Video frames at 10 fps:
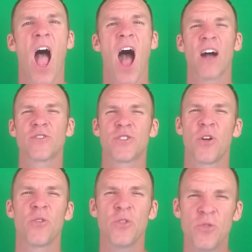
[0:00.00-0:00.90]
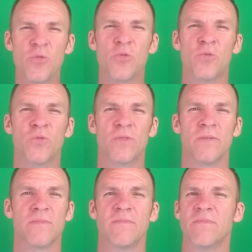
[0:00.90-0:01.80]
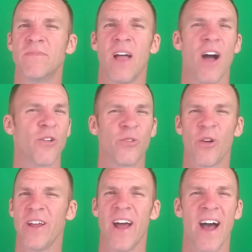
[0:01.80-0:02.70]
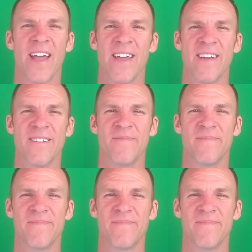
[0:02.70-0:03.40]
I'll show you how great I am.